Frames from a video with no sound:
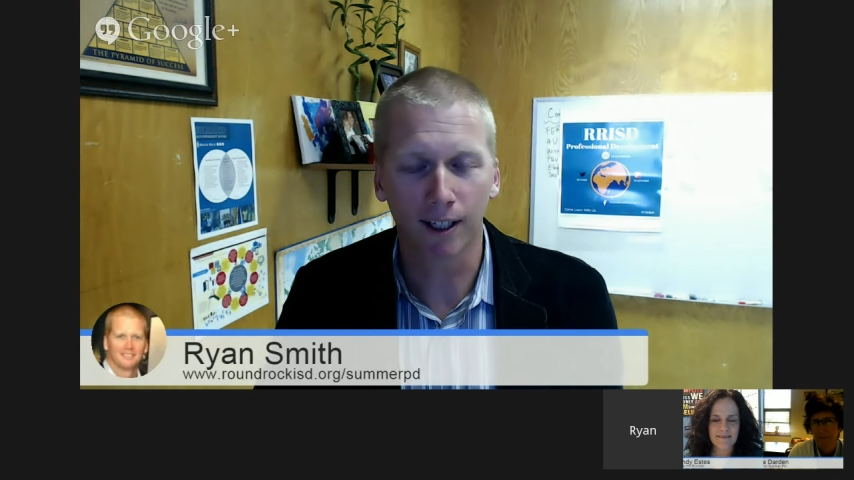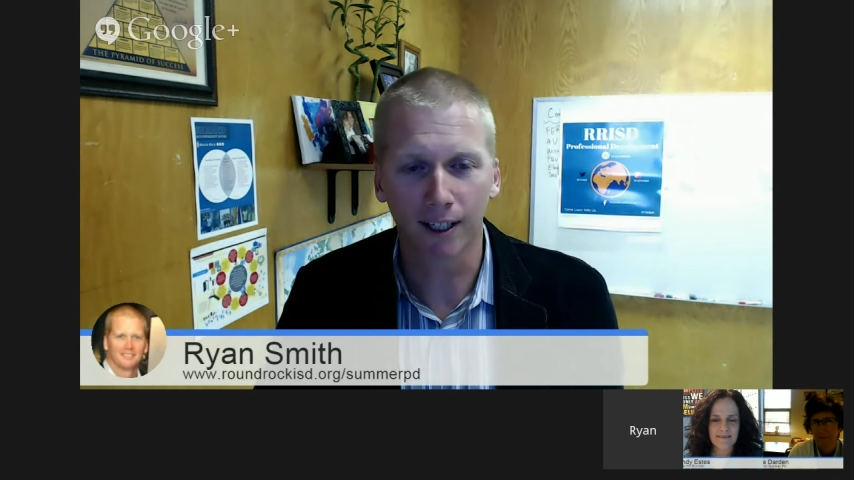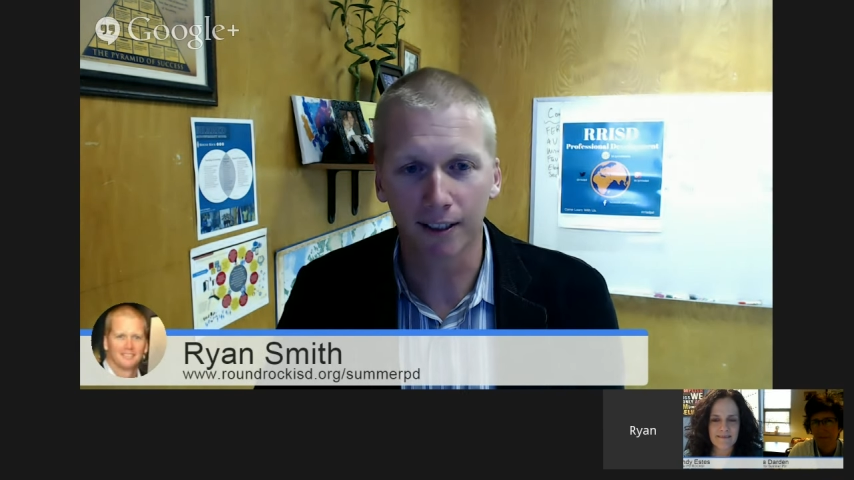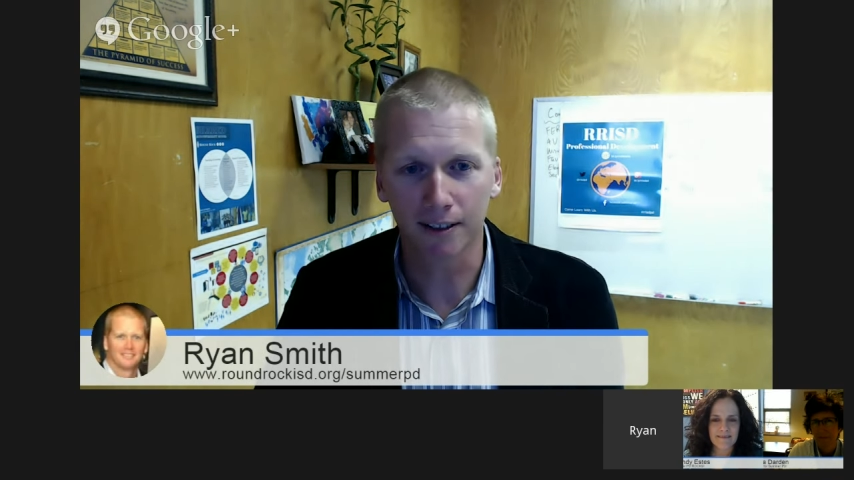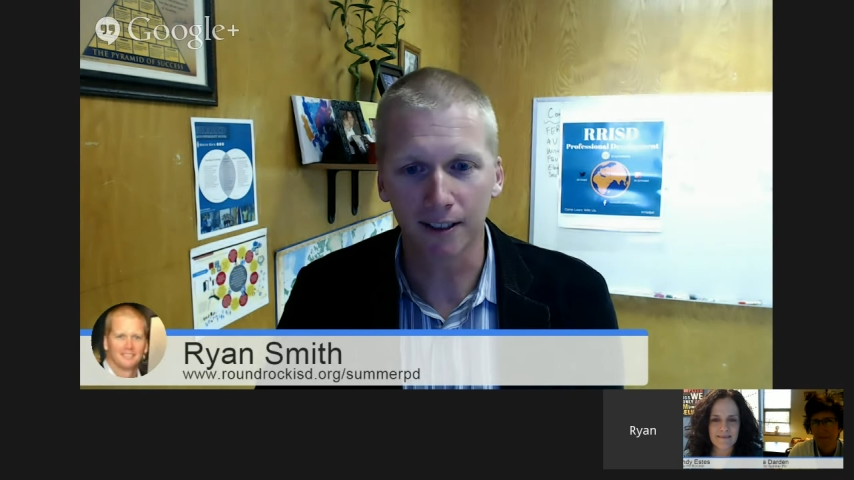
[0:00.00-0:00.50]

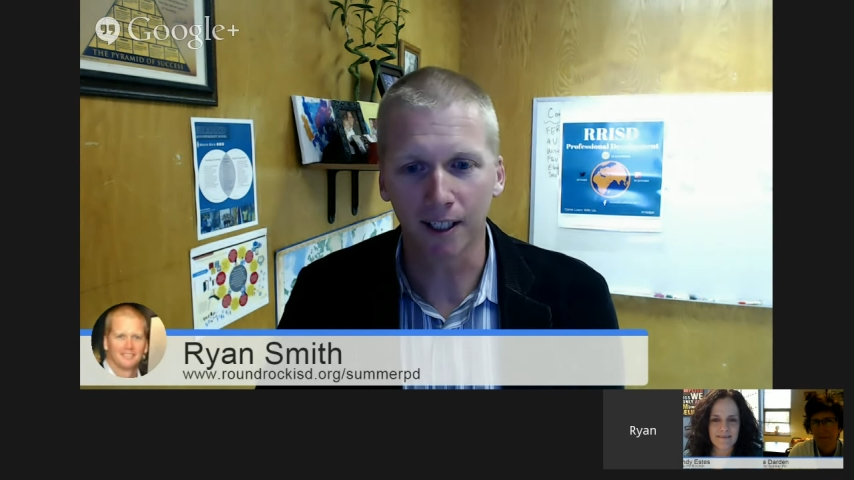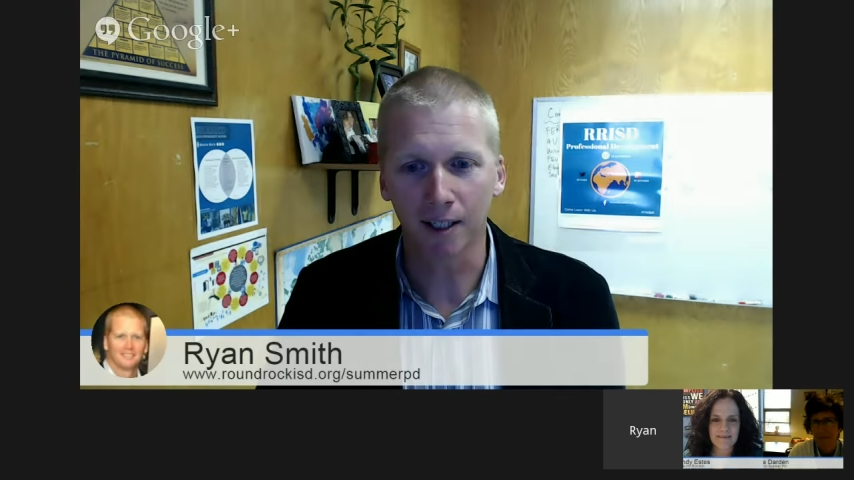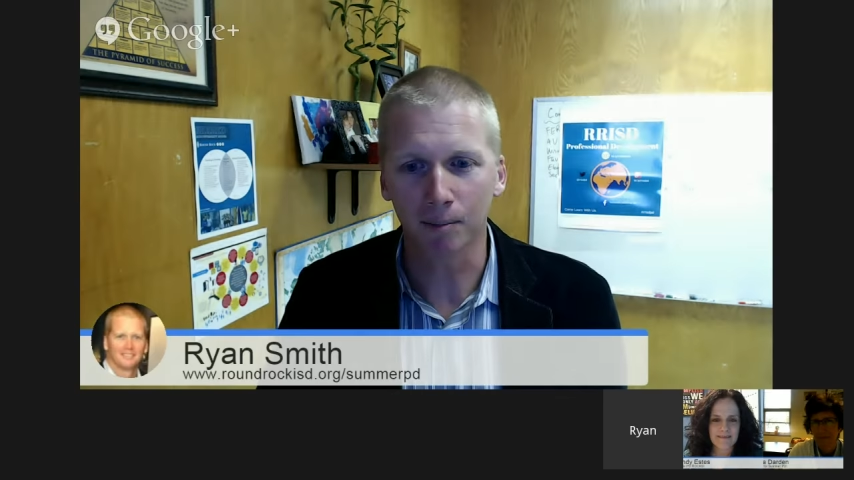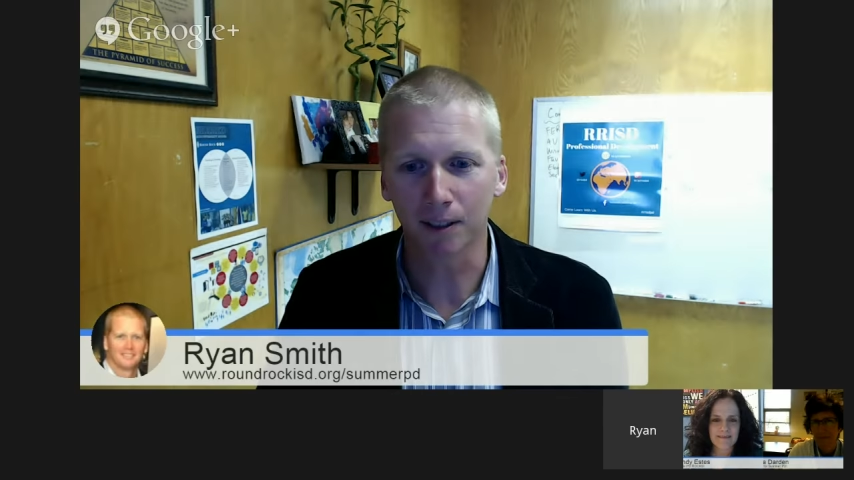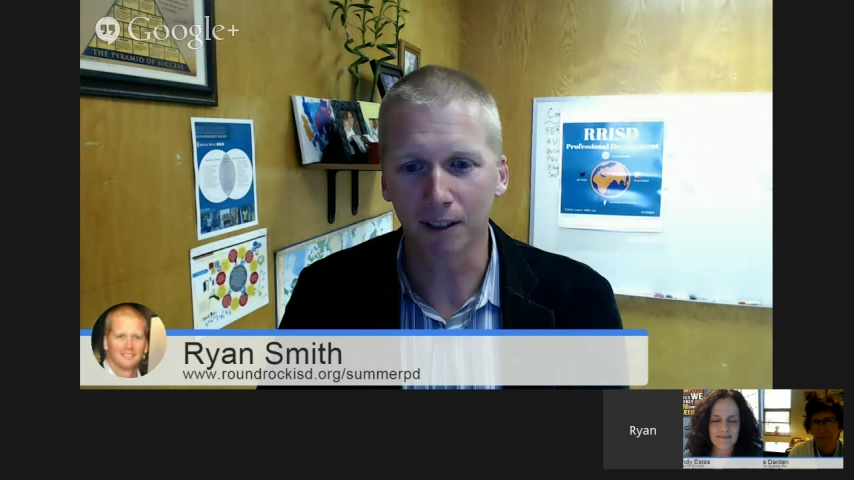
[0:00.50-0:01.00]
ISD
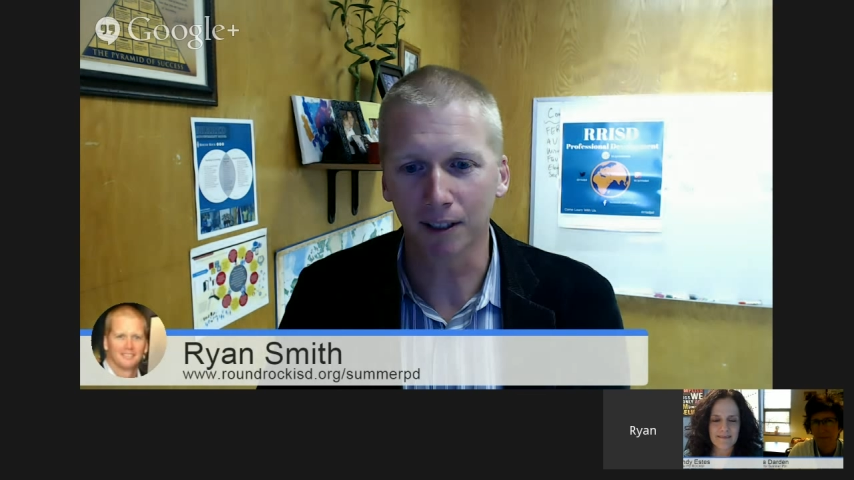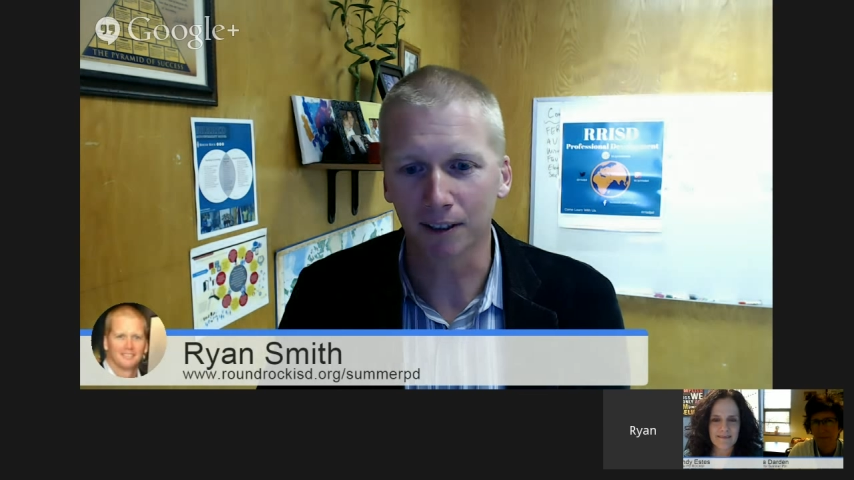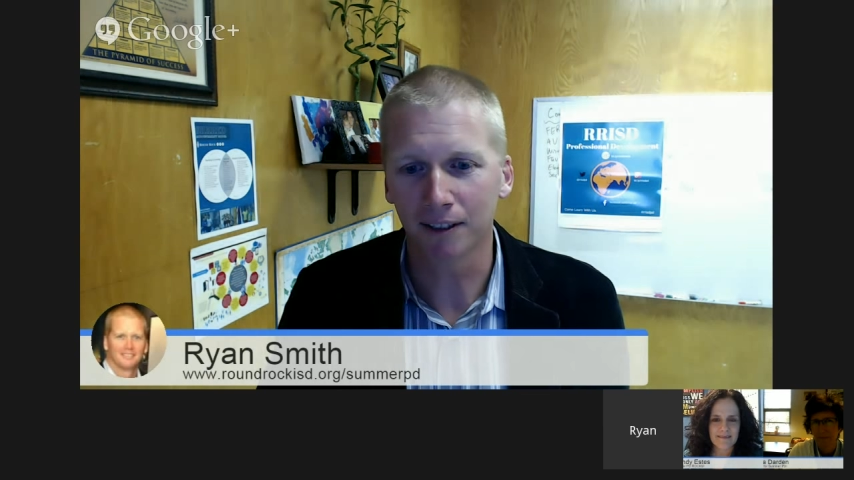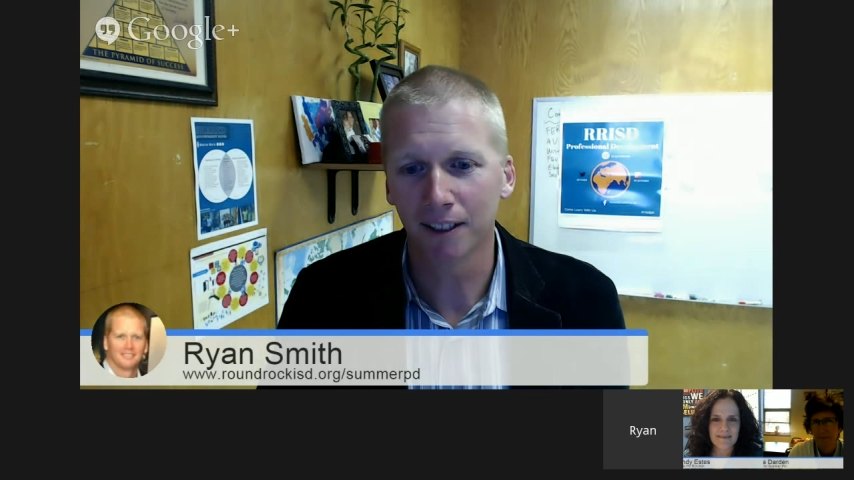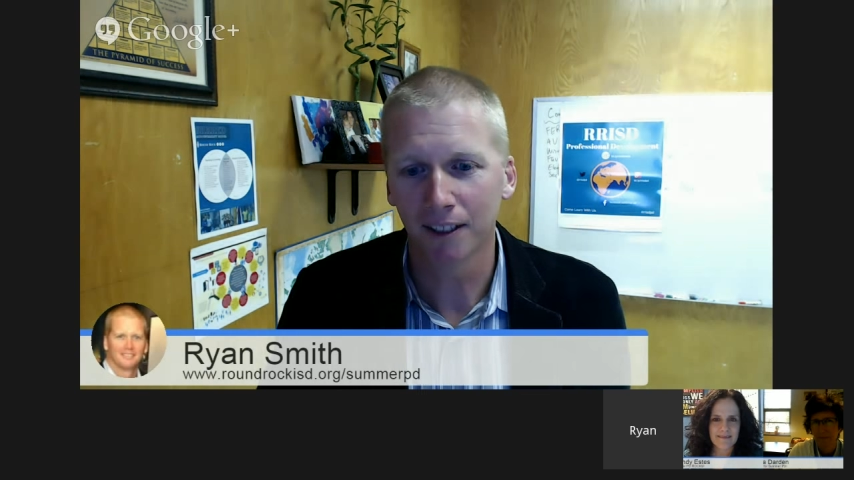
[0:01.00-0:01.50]
and beyond.